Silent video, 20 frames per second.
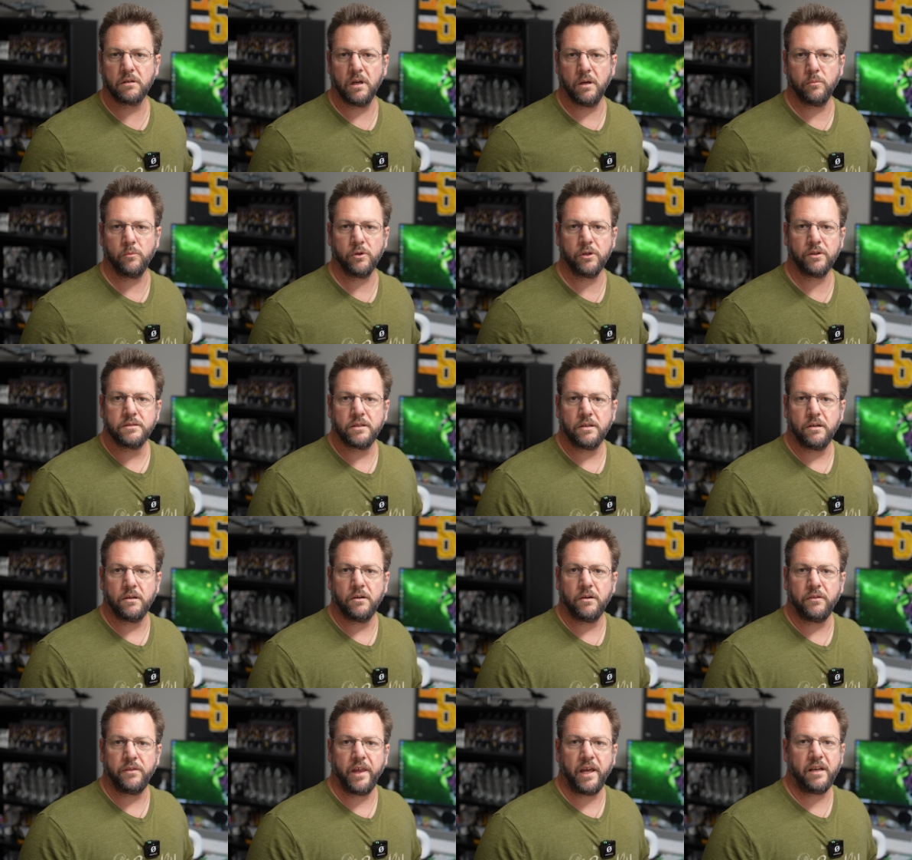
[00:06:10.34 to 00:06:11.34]
come on.
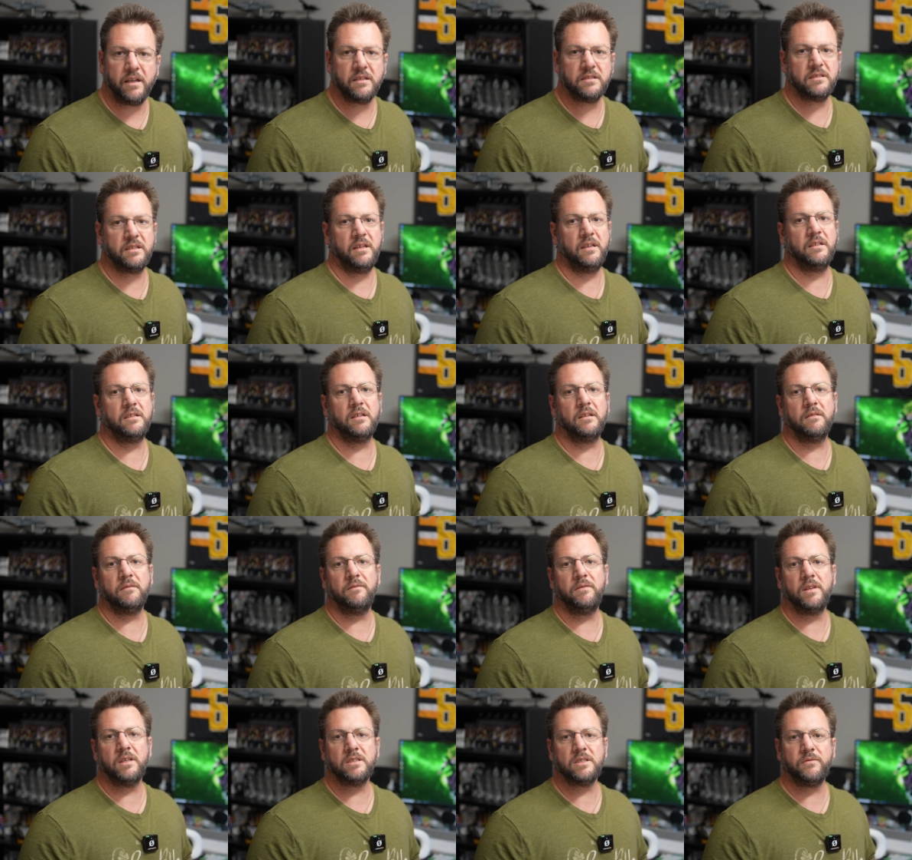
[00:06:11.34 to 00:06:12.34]
So that is the end
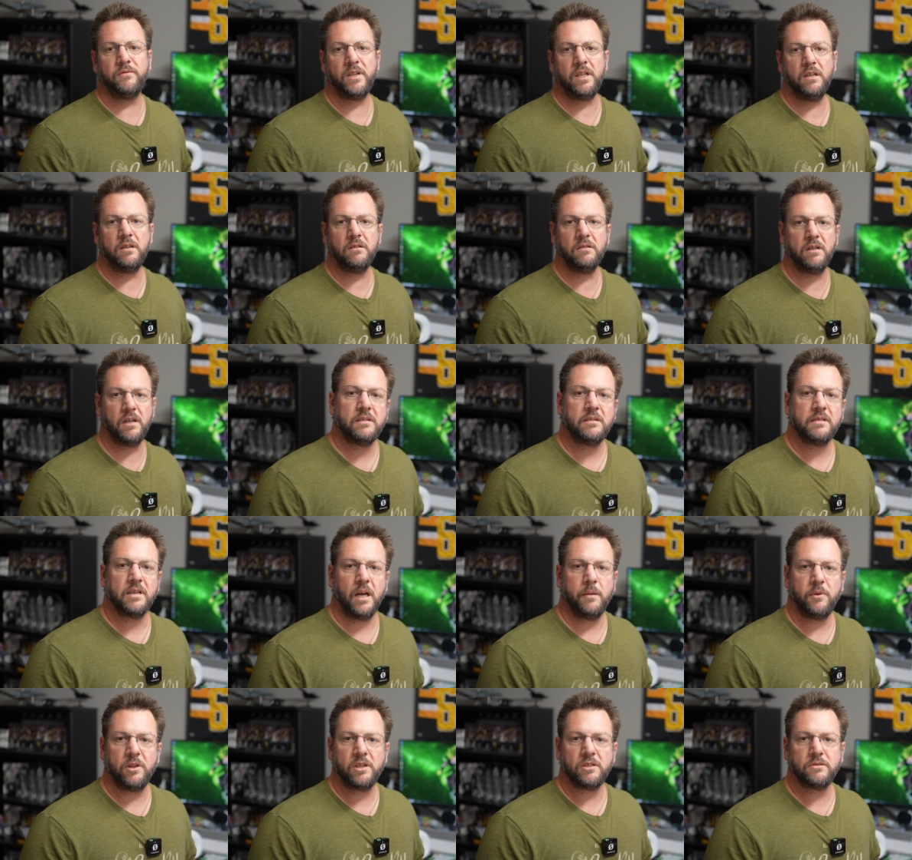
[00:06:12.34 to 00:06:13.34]
of this video. At the
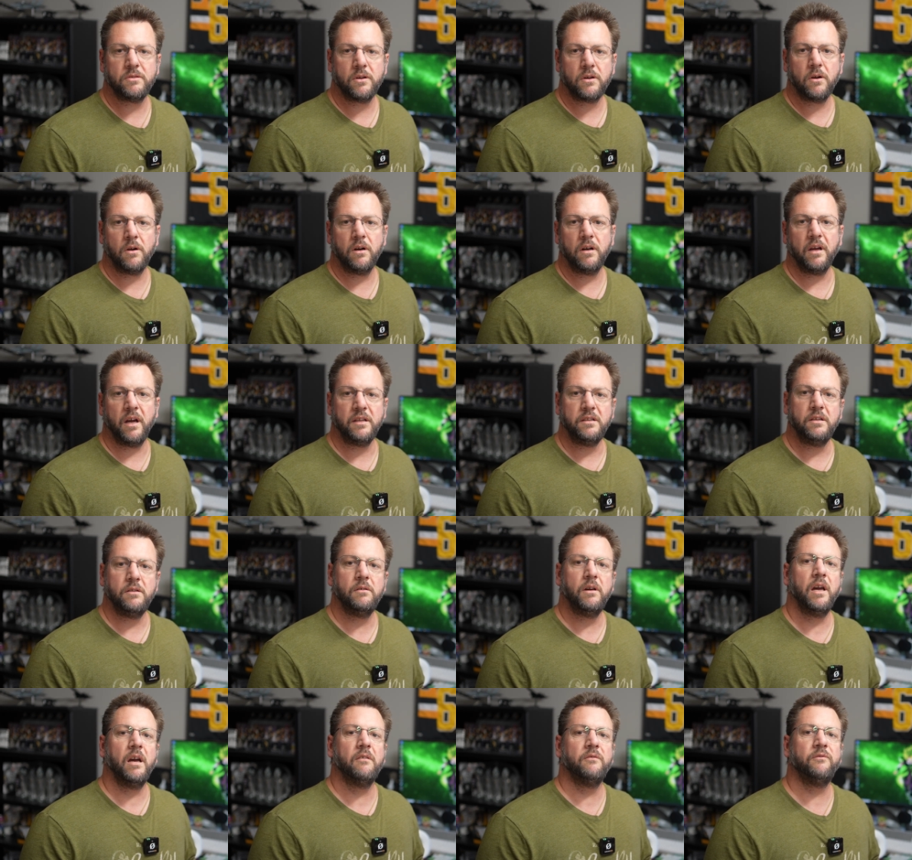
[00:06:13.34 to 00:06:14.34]
time of this recording, I do
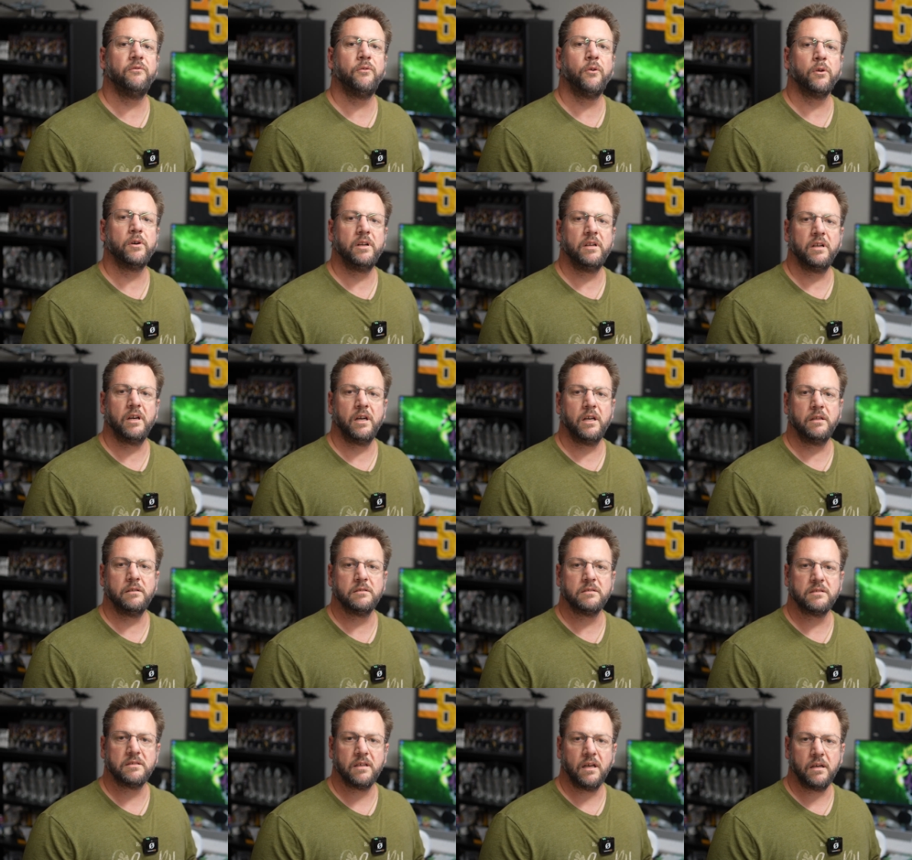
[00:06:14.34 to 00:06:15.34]
have
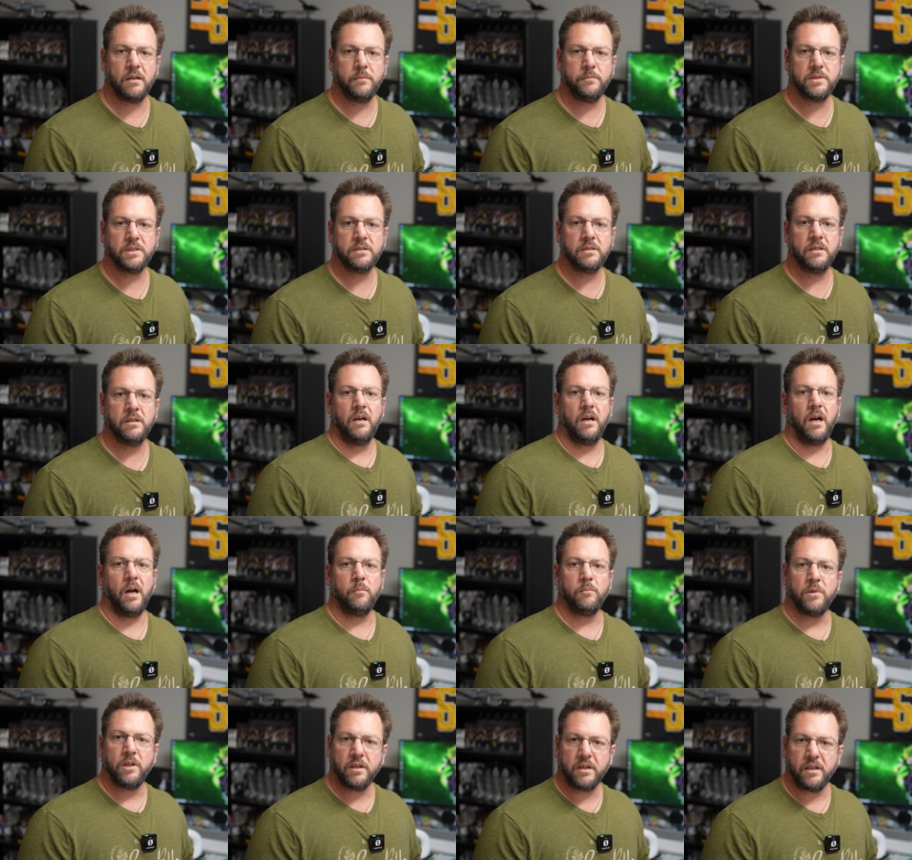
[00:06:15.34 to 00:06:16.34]
49 subs.
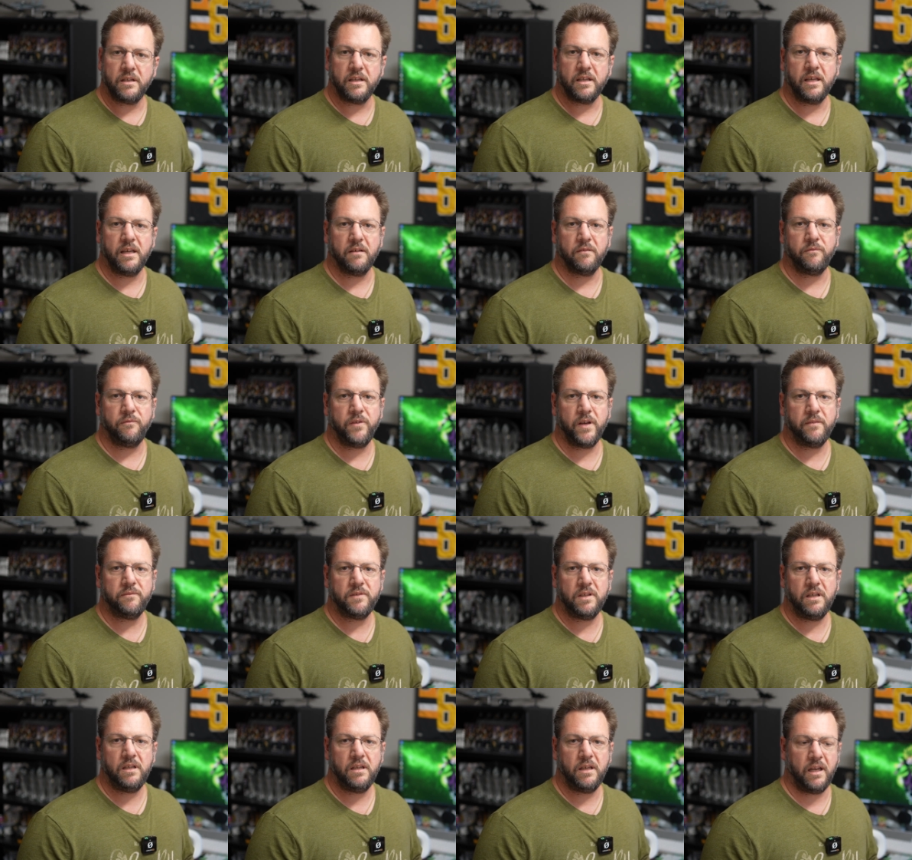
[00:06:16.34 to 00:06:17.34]
I'm looking to get
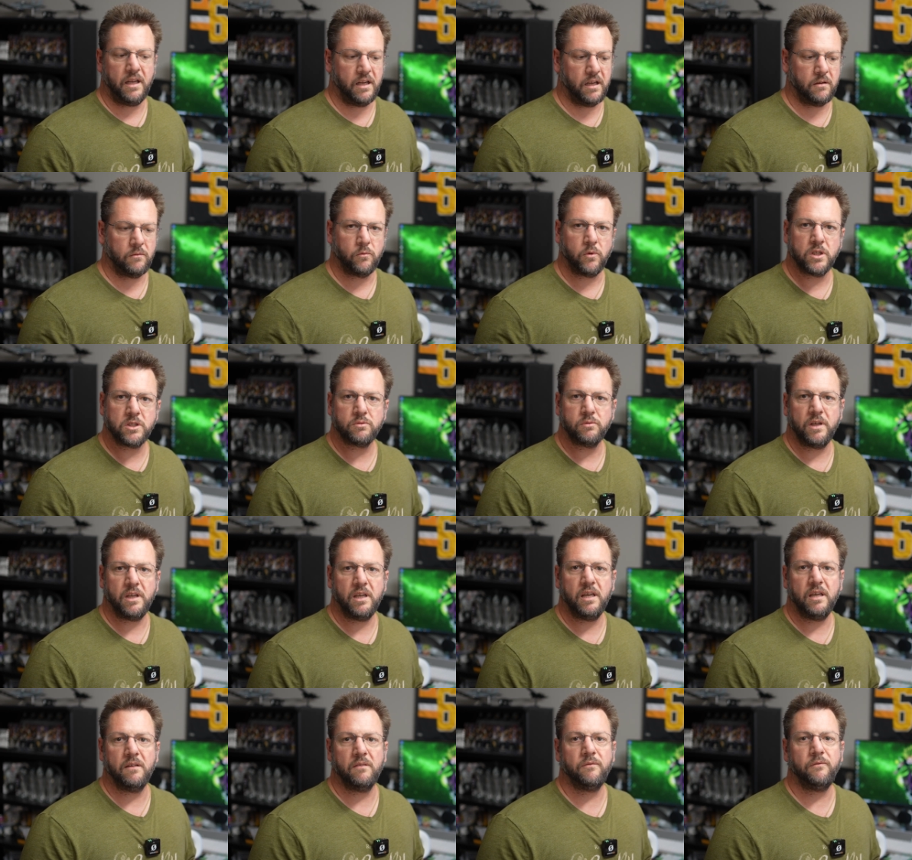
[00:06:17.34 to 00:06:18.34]
50, and once we
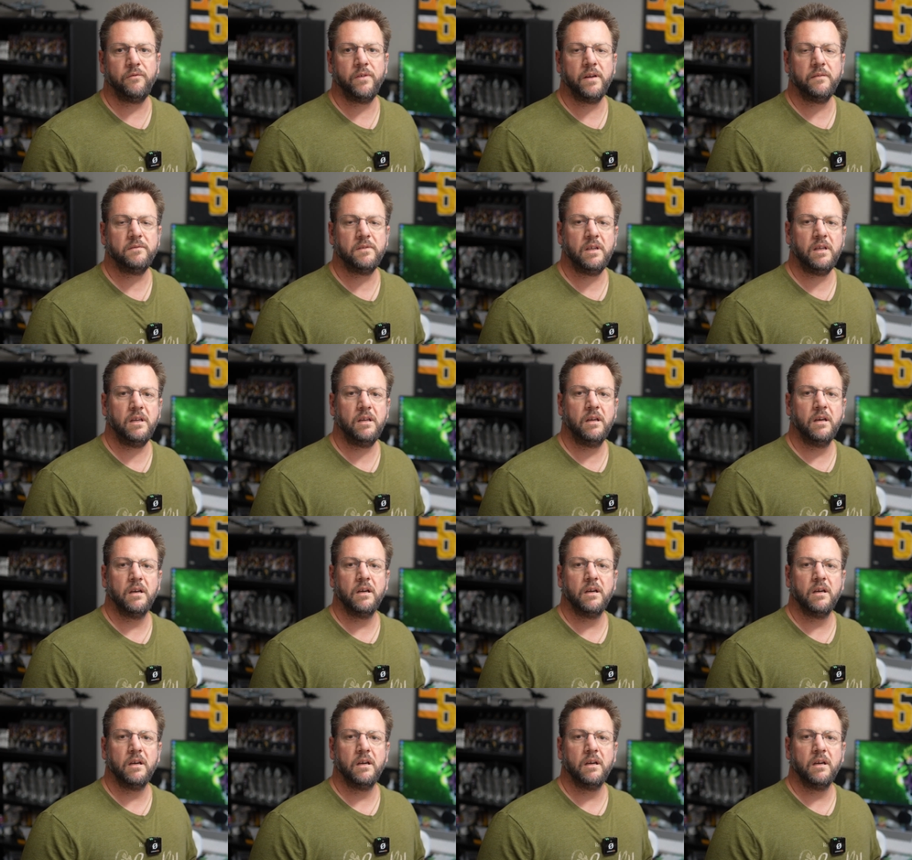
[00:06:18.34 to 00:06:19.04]
hit 50,